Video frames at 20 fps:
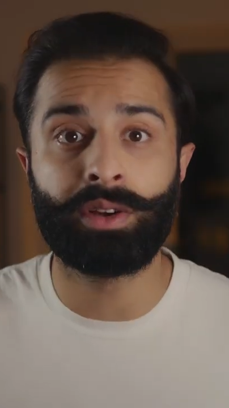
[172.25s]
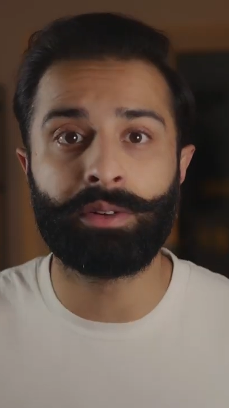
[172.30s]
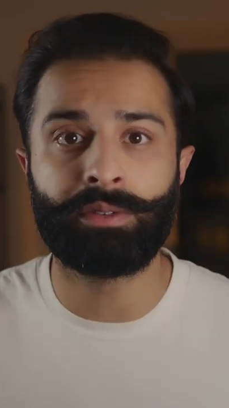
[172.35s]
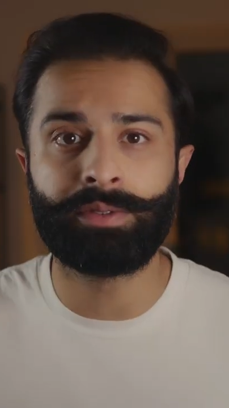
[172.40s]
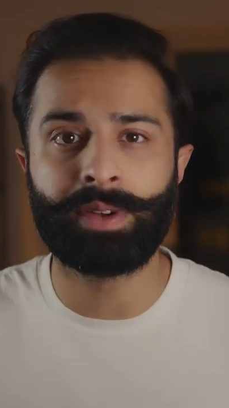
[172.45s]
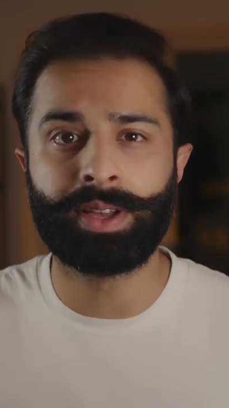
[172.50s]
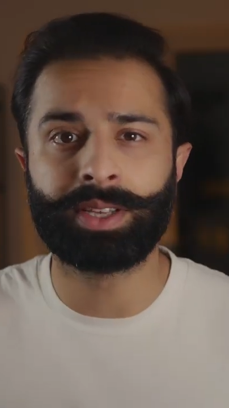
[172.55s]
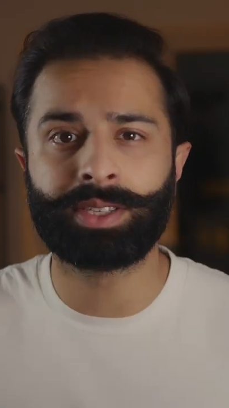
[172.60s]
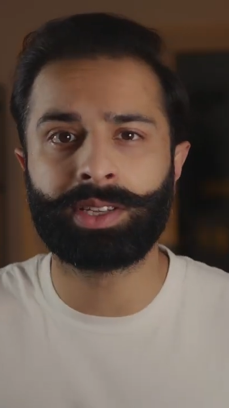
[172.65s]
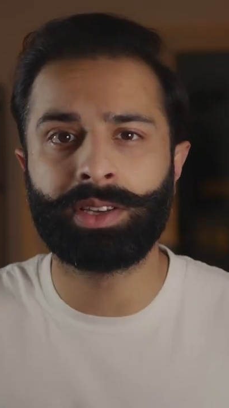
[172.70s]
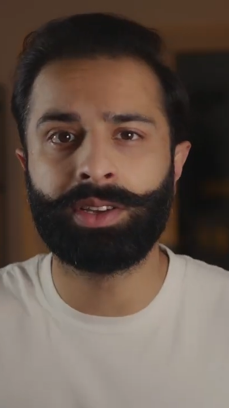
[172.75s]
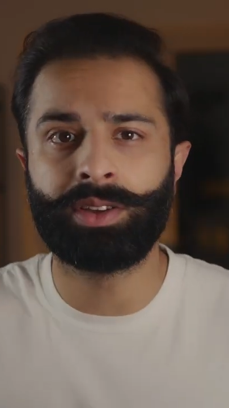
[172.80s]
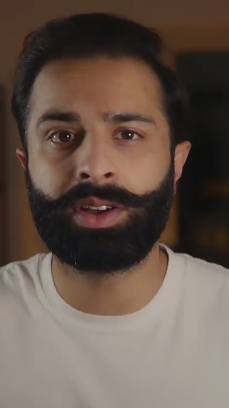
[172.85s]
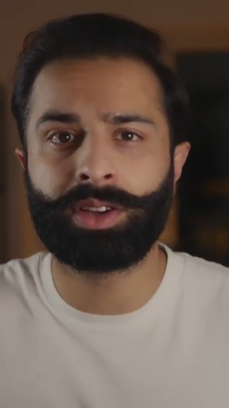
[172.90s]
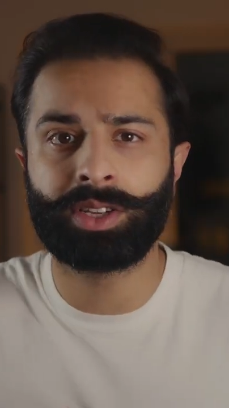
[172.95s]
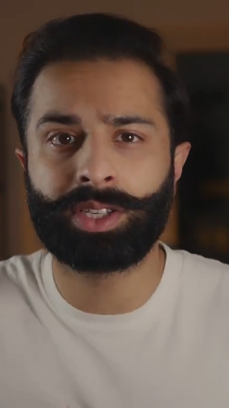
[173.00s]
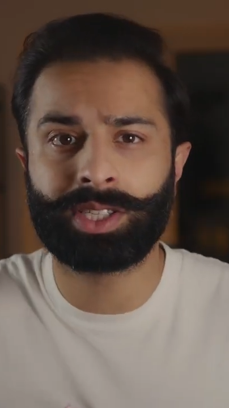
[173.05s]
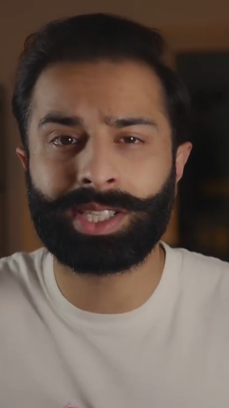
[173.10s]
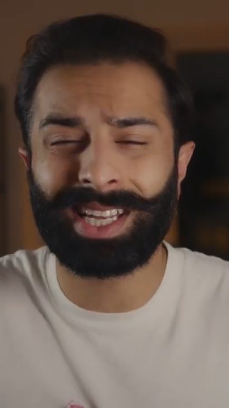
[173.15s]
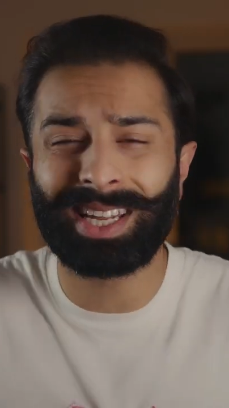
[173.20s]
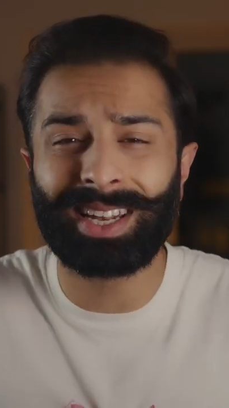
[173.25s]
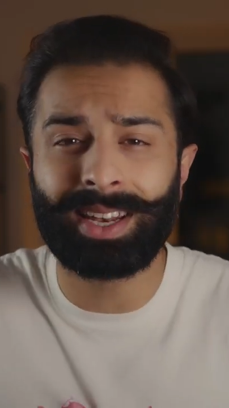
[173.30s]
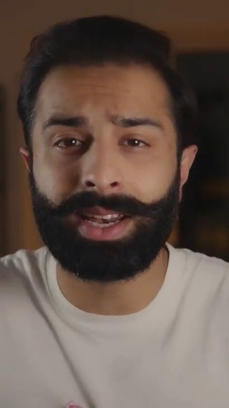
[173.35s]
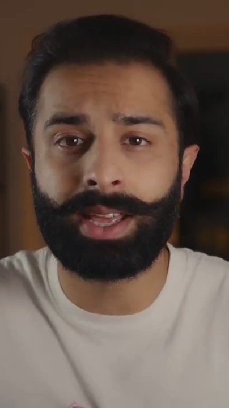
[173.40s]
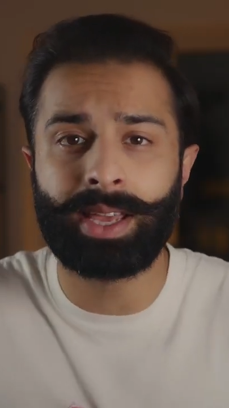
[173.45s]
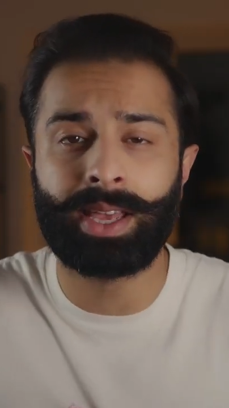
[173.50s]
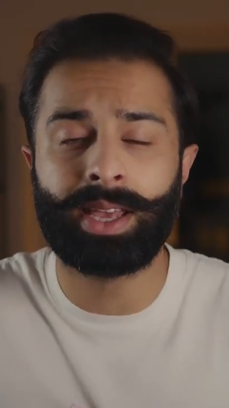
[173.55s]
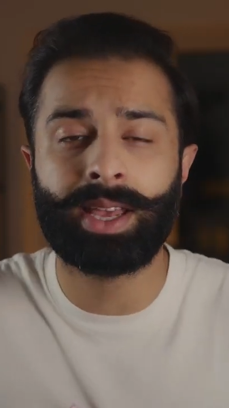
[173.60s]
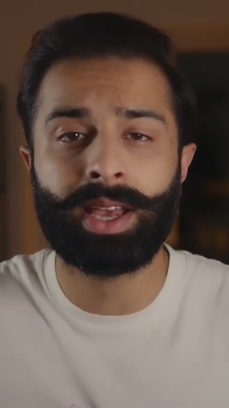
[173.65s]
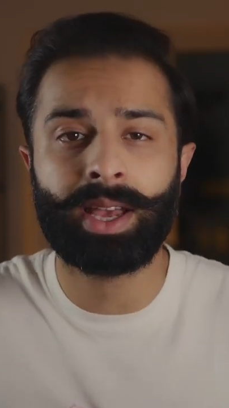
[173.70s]
your fists and you
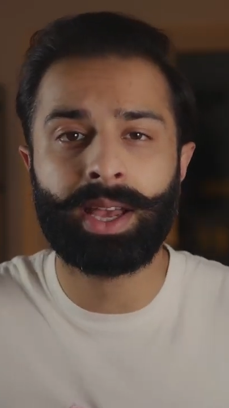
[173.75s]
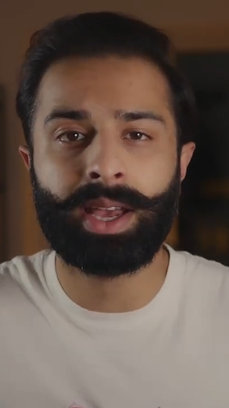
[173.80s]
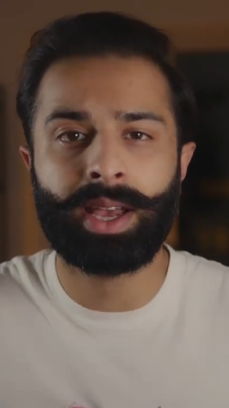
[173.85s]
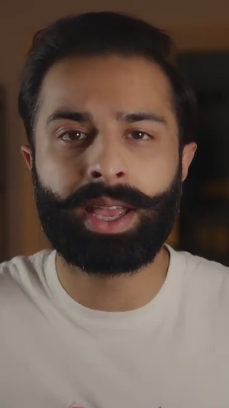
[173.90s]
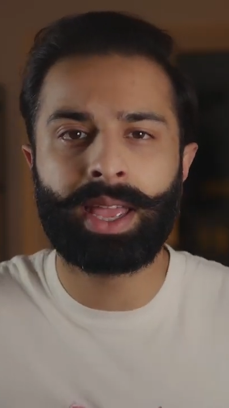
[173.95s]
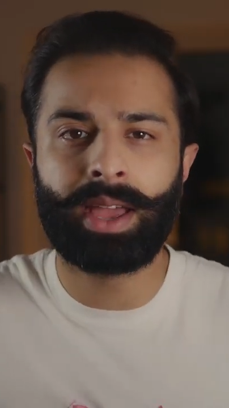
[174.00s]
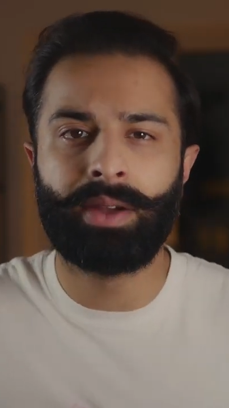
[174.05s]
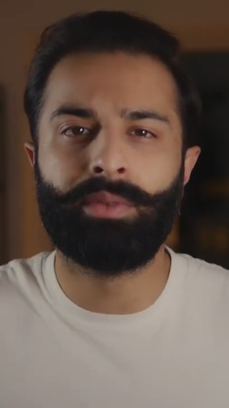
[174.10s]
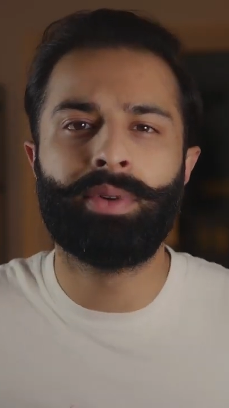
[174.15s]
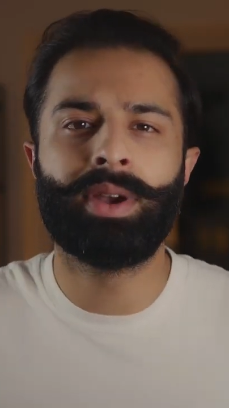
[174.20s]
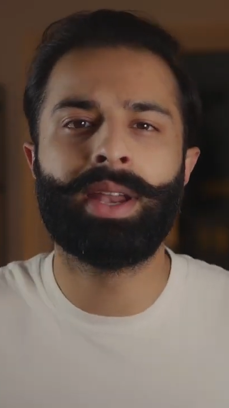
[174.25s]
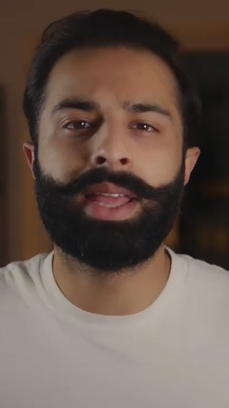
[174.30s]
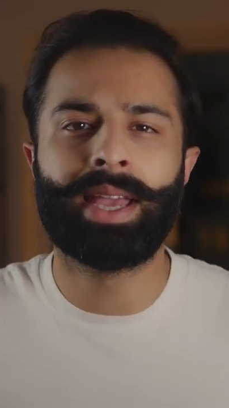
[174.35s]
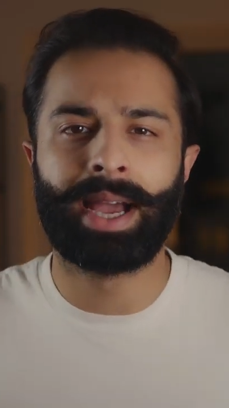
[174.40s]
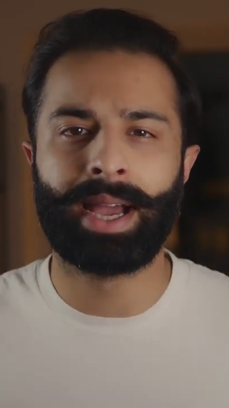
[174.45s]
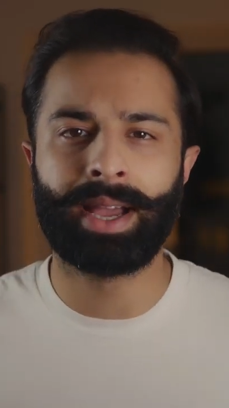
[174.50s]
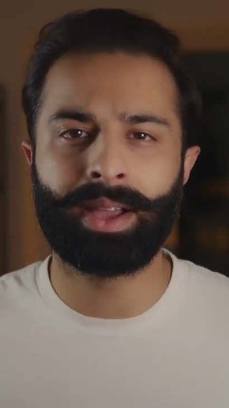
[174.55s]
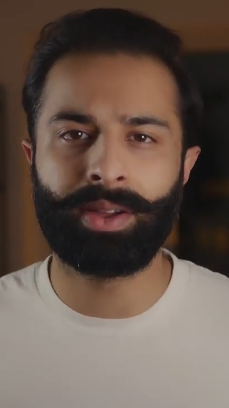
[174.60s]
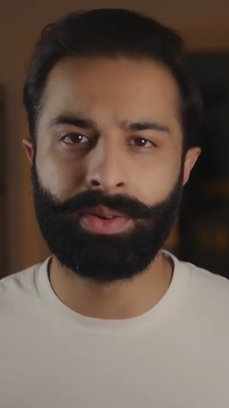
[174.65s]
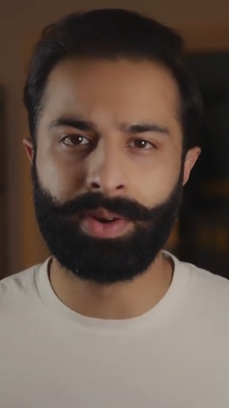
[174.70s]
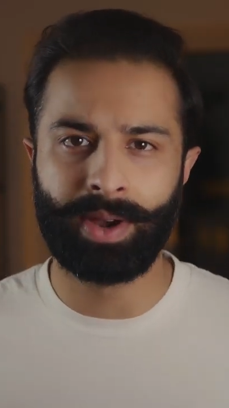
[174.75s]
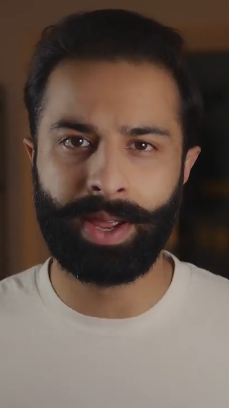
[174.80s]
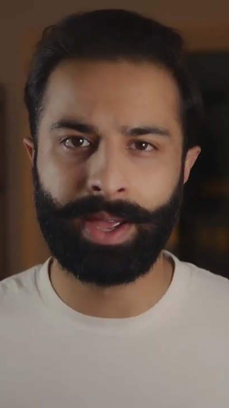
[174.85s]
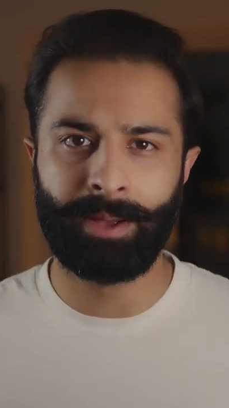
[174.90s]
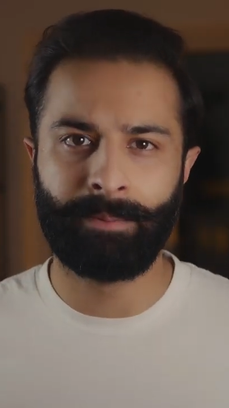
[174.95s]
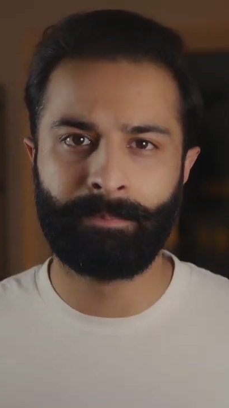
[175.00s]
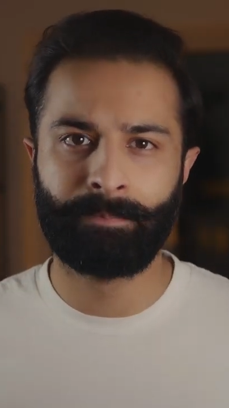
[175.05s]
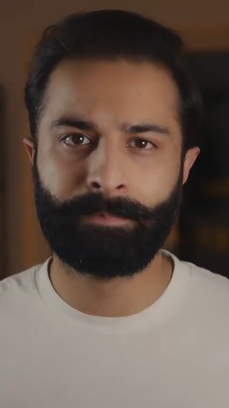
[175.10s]
suddenly get really angry.